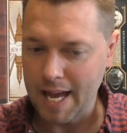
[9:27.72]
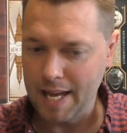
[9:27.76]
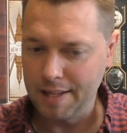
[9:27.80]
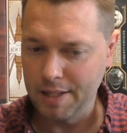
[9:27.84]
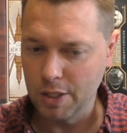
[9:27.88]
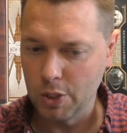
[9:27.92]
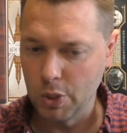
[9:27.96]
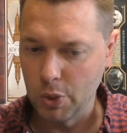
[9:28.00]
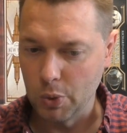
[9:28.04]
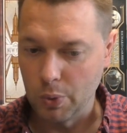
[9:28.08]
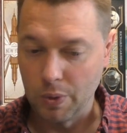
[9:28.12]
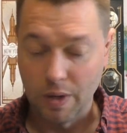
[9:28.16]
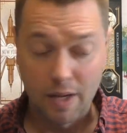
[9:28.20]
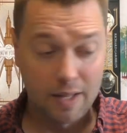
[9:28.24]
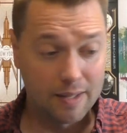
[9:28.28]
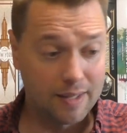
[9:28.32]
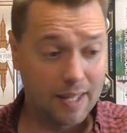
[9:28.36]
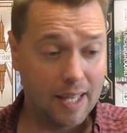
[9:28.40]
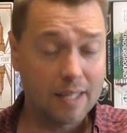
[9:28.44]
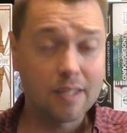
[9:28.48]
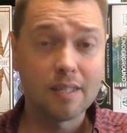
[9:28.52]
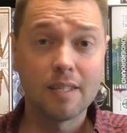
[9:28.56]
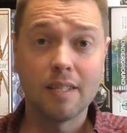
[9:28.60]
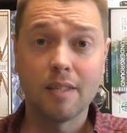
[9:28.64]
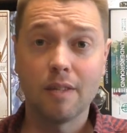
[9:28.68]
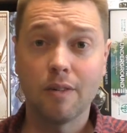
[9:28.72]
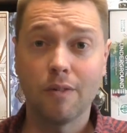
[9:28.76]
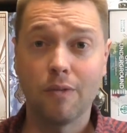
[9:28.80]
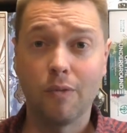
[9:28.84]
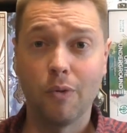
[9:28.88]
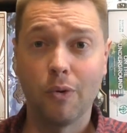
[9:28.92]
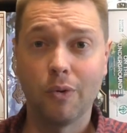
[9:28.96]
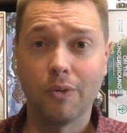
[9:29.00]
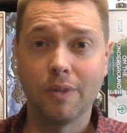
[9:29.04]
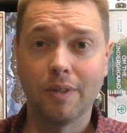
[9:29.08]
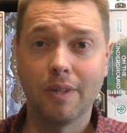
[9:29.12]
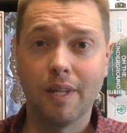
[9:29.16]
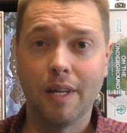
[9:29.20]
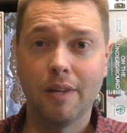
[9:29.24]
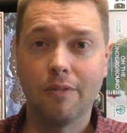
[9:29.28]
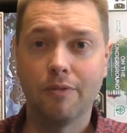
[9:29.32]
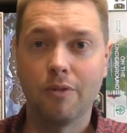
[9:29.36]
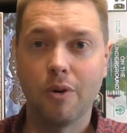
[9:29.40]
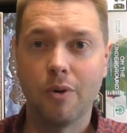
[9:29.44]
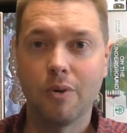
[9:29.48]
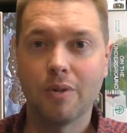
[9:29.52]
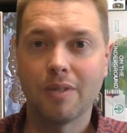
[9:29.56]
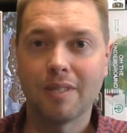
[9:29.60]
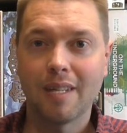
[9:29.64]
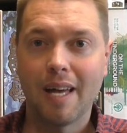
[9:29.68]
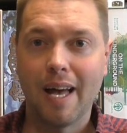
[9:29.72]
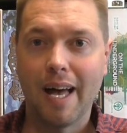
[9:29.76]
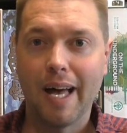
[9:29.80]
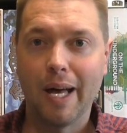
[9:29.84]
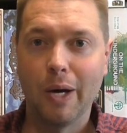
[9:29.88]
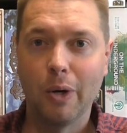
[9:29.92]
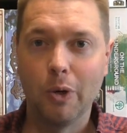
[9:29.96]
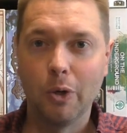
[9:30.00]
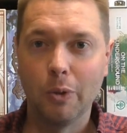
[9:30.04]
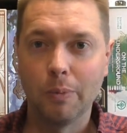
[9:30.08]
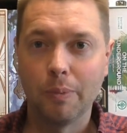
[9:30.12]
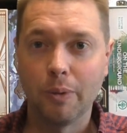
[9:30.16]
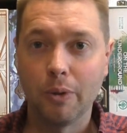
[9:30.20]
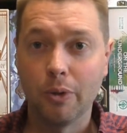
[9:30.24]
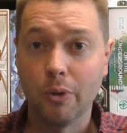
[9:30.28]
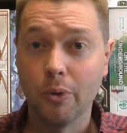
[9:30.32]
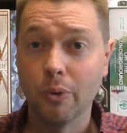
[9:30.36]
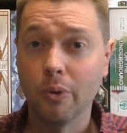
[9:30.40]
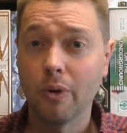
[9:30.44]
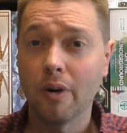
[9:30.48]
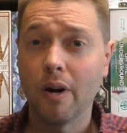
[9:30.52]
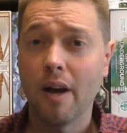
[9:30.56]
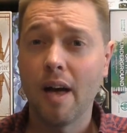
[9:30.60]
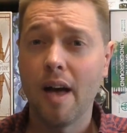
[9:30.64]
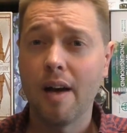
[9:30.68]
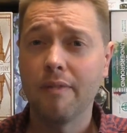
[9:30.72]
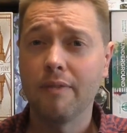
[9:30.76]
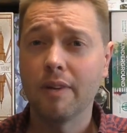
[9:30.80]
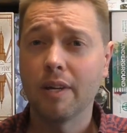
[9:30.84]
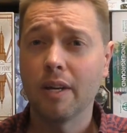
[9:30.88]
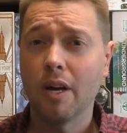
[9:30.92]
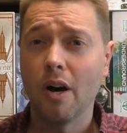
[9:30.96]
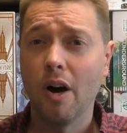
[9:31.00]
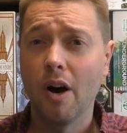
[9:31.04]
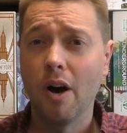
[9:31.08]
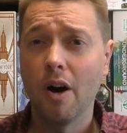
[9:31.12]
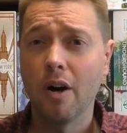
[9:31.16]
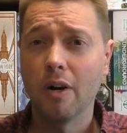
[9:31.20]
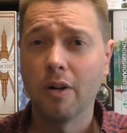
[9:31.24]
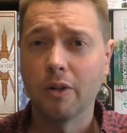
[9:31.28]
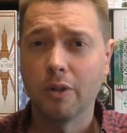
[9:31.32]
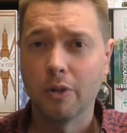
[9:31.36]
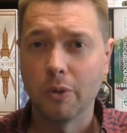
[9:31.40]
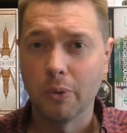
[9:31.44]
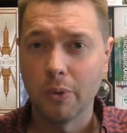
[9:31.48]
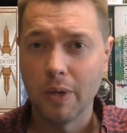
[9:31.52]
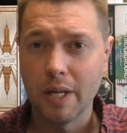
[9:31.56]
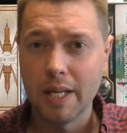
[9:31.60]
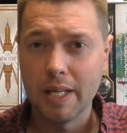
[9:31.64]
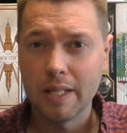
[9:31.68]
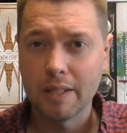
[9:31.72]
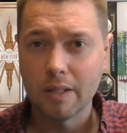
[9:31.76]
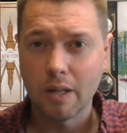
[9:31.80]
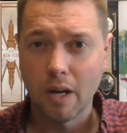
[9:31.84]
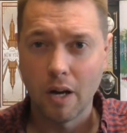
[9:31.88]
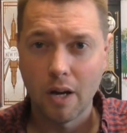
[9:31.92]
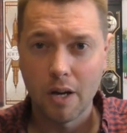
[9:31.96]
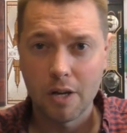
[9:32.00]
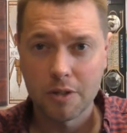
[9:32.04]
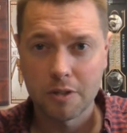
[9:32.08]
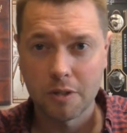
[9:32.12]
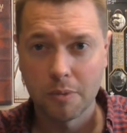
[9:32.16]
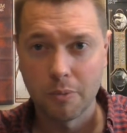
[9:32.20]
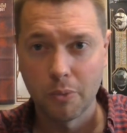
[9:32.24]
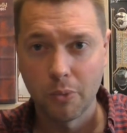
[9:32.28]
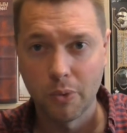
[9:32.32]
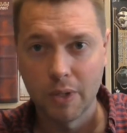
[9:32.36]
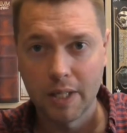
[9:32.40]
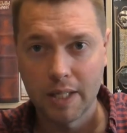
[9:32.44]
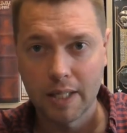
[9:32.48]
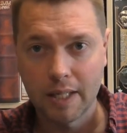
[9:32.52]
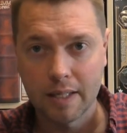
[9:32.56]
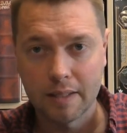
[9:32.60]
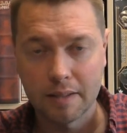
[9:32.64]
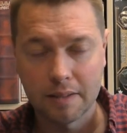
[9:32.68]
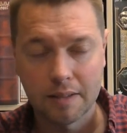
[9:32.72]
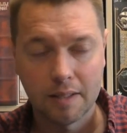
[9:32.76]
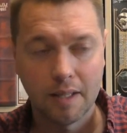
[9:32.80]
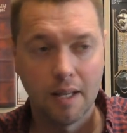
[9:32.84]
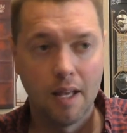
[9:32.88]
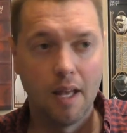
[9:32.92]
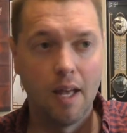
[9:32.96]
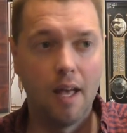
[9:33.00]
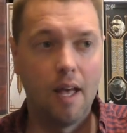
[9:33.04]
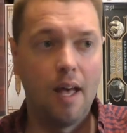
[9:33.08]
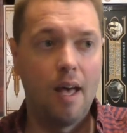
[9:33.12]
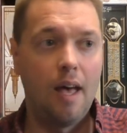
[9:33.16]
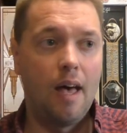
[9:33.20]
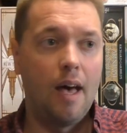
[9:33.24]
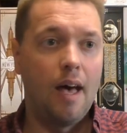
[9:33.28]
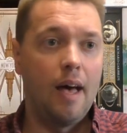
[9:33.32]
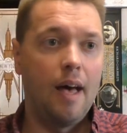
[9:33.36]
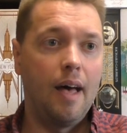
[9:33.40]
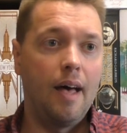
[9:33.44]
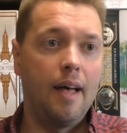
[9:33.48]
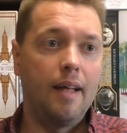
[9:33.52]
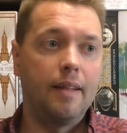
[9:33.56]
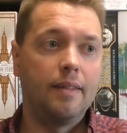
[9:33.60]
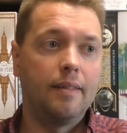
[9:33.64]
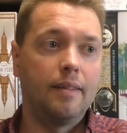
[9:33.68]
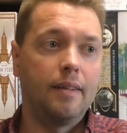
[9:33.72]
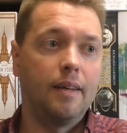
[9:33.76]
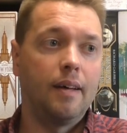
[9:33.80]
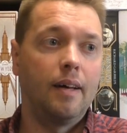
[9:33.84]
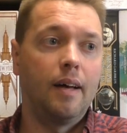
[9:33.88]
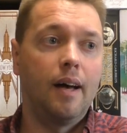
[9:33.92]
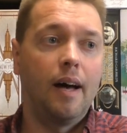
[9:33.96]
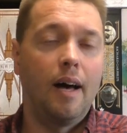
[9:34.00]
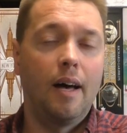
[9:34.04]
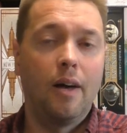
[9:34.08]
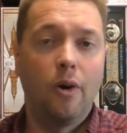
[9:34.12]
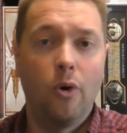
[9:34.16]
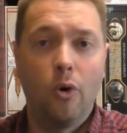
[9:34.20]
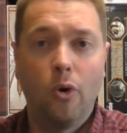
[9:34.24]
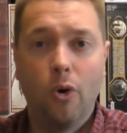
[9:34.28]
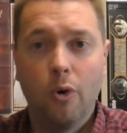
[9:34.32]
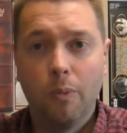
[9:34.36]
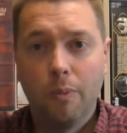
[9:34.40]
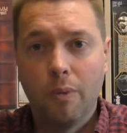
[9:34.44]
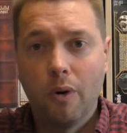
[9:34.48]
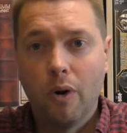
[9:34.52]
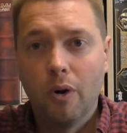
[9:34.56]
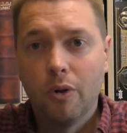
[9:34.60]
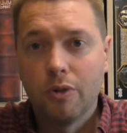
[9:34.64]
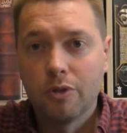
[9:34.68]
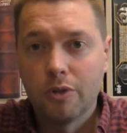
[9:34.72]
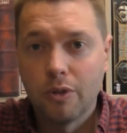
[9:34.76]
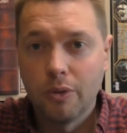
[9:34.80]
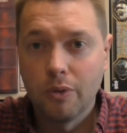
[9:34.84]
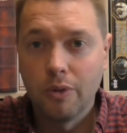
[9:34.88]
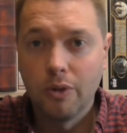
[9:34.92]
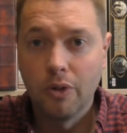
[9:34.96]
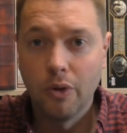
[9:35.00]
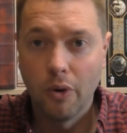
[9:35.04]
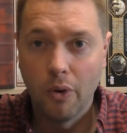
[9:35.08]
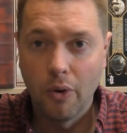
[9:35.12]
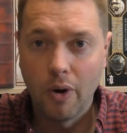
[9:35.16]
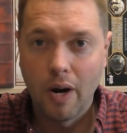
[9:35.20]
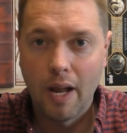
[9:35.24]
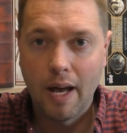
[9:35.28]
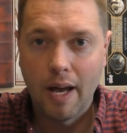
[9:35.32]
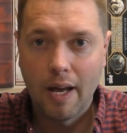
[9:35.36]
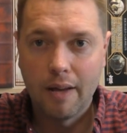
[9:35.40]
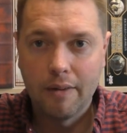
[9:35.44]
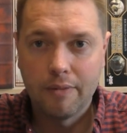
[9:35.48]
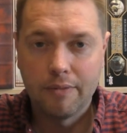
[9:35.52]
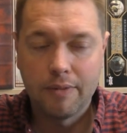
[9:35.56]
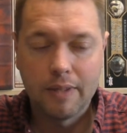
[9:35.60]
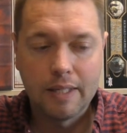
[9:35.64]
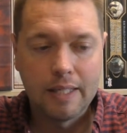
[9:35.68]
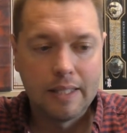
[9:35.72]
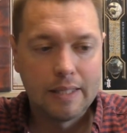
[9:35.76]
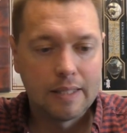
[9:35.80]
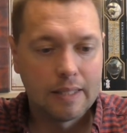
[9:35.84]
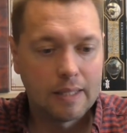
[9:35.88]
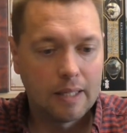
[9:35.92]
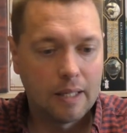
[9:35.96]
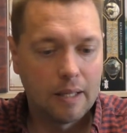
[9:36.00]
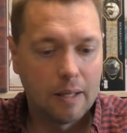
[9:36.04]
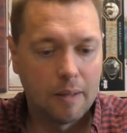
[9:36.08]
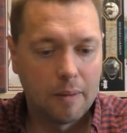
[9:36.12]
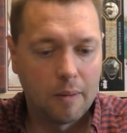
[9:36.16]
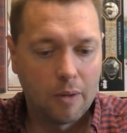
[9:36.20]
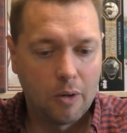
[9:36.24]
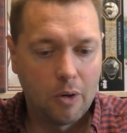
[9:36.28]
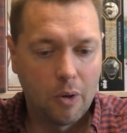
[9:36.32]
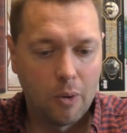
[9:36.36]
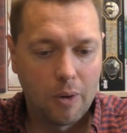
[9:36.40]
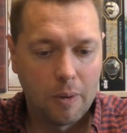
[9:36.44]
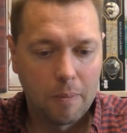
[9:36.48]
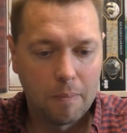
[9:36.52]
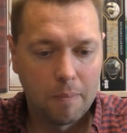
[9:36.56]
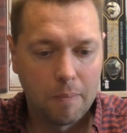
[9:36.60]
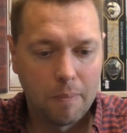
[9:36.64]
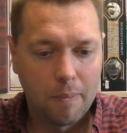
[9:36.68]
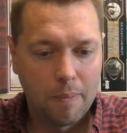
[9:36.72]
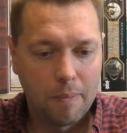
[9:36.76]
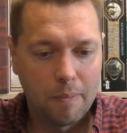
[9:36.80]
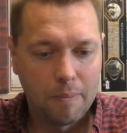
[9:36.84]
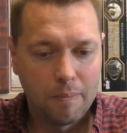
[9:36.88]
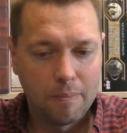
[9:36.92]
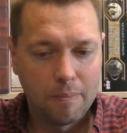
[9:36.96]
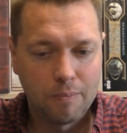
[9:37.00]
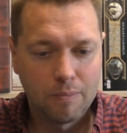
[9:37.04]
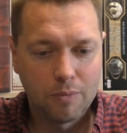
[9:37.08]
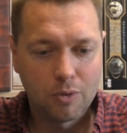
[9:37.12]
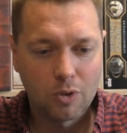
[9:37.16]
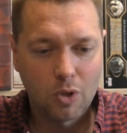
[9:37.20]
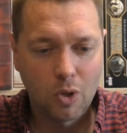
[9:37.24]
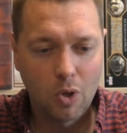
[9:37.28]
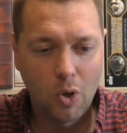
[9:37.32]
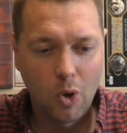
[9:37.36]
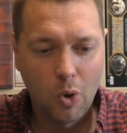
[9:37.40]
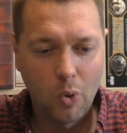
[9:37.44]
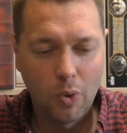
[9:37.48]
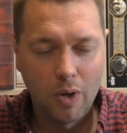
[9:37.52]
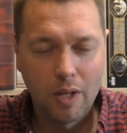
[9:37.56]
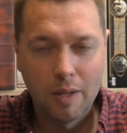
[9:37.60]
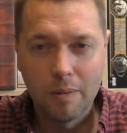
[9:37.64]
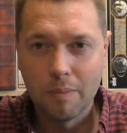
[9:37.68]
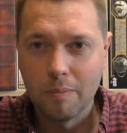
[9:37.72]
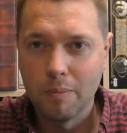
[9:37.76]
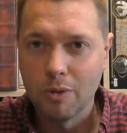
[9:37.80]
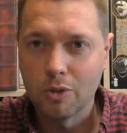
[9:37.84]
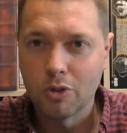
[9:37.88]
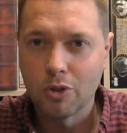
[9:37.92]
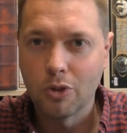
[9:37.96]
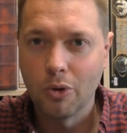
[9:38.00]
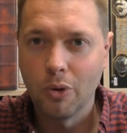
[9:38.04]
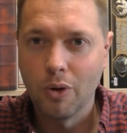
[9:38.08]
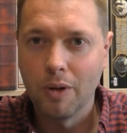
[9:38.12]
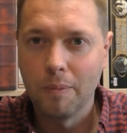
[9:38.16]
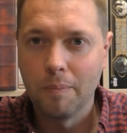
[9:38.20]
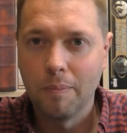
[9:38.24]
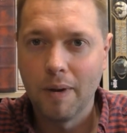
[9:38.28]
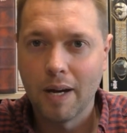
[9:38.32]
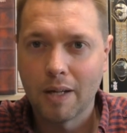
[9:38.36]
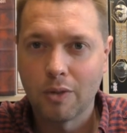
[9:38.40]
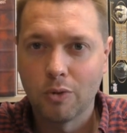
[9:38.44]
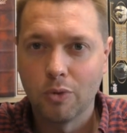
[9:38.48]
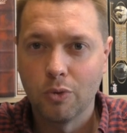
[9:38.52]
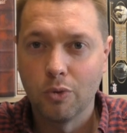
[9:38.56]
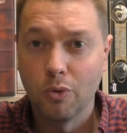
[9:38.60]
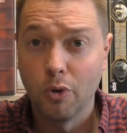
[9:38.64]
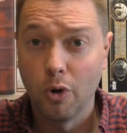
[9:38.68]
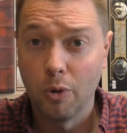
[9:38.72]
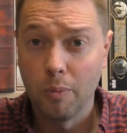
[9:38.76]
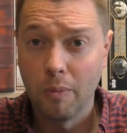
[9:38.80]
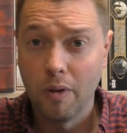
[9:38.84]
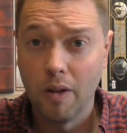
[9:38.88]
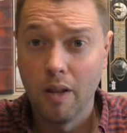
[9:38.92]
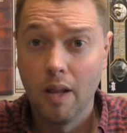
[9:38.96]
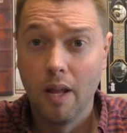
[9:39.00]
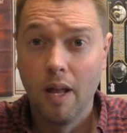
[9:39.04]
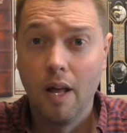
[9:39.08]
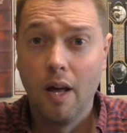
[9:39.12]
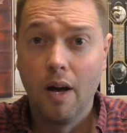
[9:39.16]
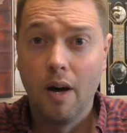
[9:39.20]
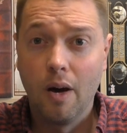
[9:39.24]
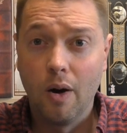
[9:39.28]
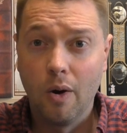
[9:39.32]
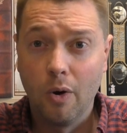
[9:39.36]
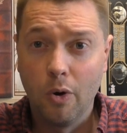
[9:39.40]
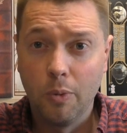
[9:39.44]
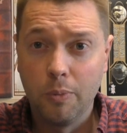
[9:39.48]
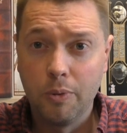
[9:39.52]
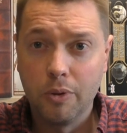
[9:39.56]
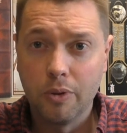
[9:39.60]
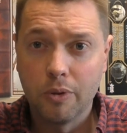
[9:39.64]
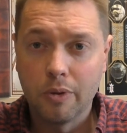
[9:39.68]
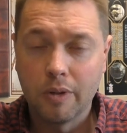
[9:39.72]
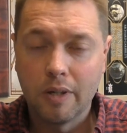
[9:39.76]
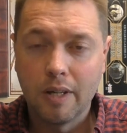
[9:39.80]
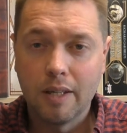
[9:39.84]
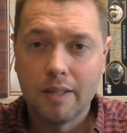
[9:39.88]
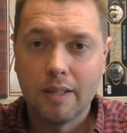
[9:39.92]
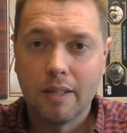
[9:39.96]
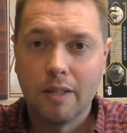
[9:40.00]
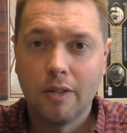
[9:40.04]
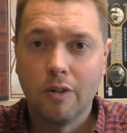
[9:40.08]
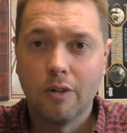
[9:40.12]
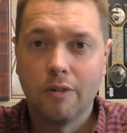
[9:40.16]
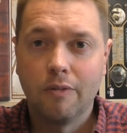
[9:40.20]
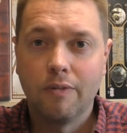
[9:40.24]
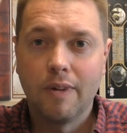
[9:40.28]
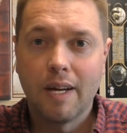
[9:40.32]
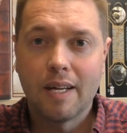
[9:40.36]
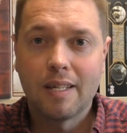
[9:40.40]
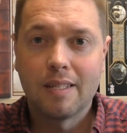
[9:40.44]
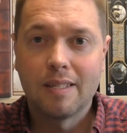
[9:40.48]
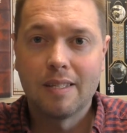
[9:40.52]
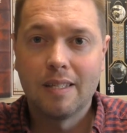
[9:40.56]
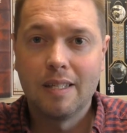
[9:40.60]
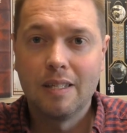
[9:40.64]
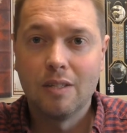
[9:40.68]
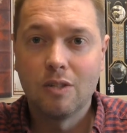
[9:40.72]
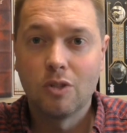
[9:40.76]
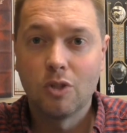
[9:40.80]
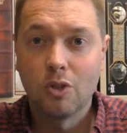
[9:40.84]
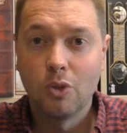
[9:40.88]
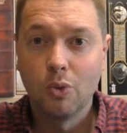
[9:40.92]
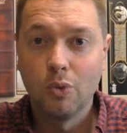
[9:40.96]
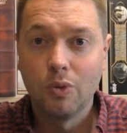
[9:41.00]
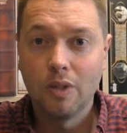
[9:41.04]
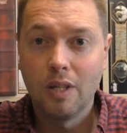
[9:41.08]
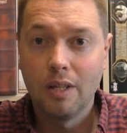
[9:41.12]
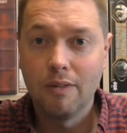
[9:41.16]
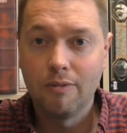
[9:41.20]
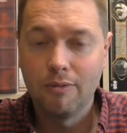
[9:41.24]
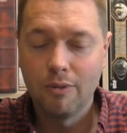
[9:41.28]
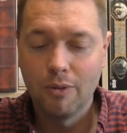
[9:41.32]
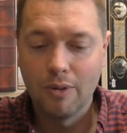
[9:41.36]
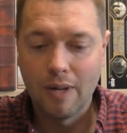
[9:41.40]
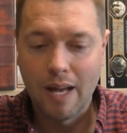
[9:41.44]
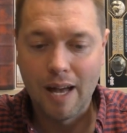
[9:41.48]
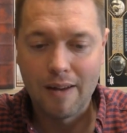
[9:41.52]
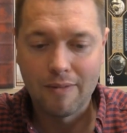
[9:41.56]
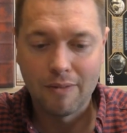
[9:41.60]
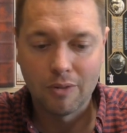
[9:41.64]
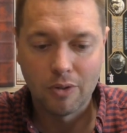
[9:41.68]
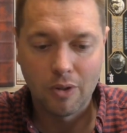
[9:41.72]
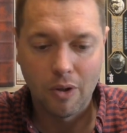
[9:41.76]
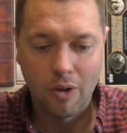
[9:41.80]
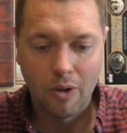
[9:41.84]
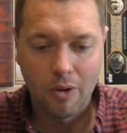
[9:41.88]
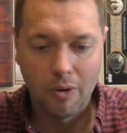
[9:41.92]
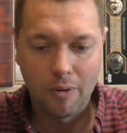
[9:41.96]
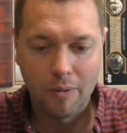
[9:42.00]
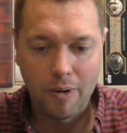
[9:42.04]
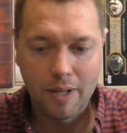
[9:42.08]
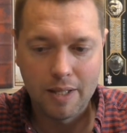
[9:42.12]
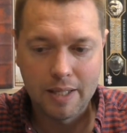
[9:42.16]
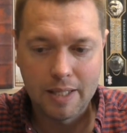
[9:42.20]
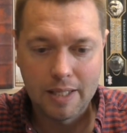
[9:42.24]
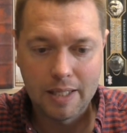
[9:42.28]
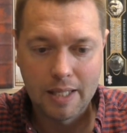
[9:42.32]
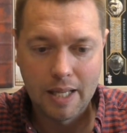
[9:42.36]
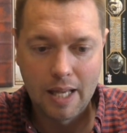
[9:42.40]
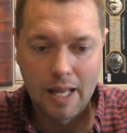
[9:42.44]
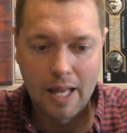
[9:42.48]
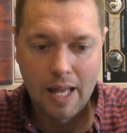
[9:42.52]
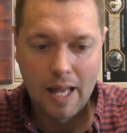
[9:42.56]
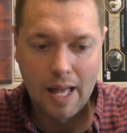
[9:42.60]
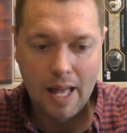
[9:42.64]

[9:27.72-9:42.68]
Anywho, that's it for today, folks. I hope you're having a great, awesome weekend, and uh, I hope also your life is uh, going slowly but surely back to normal. Hope you're getting your vaccine soon if you haven't already.